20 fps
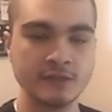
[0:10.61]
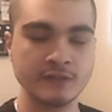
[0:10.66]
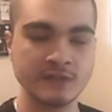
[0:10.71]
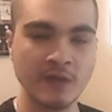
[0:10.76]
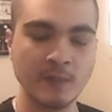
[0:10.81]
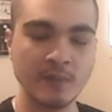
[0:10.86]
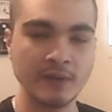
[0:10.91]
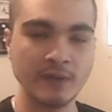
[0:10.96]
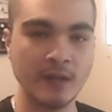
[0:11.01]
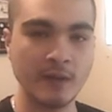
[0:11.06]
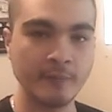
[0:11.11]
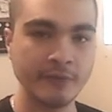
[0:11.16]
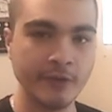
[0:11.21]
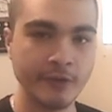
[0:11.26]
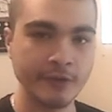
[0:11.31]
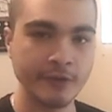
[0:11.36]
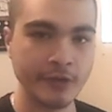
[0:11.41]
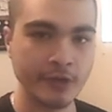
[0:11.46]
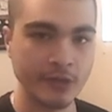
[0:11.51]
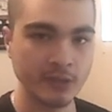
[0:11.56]
double
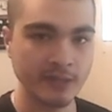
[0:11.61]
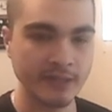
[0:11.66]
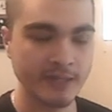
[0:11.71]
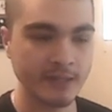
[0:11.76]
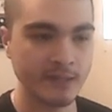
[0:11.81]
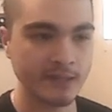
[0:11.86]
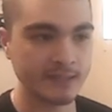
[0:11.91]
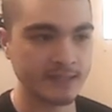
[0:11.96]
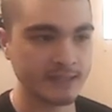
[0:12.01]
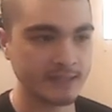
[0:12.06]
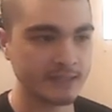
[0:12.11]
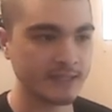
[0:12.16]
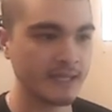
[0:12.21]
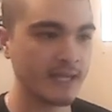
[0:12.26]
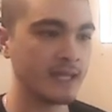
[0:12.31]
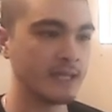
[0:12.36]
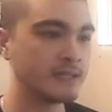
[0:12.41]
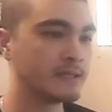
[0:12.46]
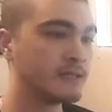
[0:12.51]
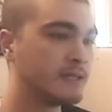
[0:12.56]
upload earlier in the
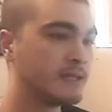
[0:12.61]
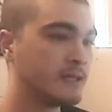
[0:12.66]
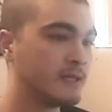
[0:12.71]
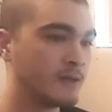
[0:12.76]
day